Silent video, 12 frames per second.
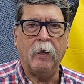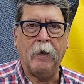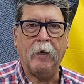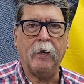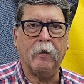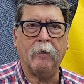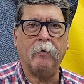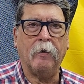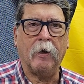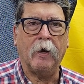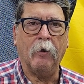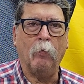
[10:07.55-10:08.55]
and
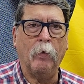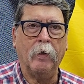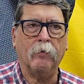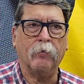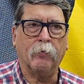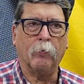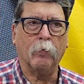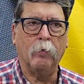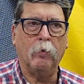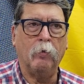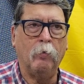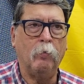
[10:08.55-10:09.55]
I went
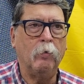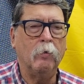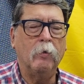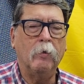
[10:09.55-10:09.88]
through